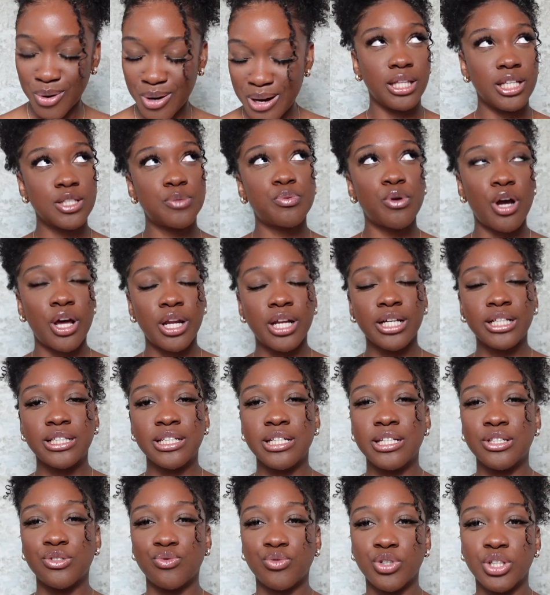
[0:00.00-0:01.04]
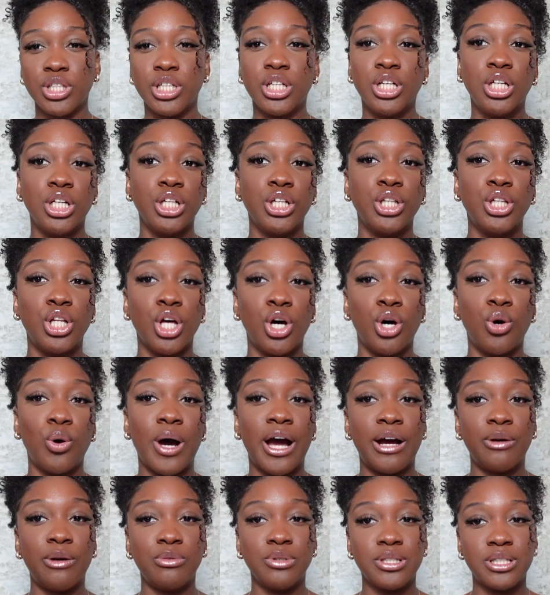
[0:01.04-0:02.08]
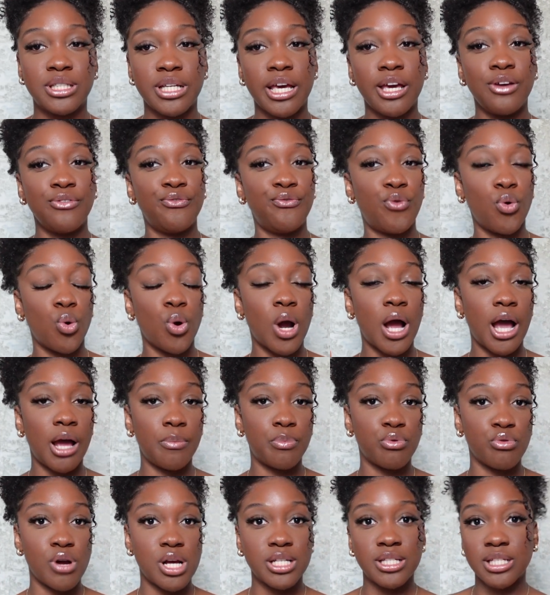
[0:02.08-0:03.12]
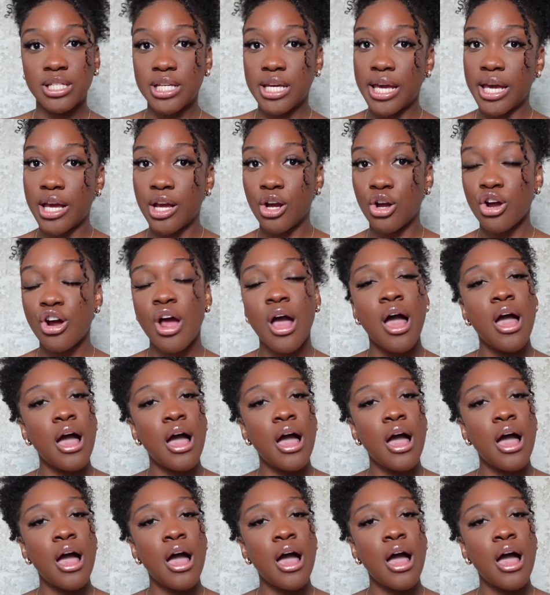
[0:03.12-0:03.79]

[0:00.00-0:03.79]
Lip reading: This product is really good though, I would say, for high porosity hair.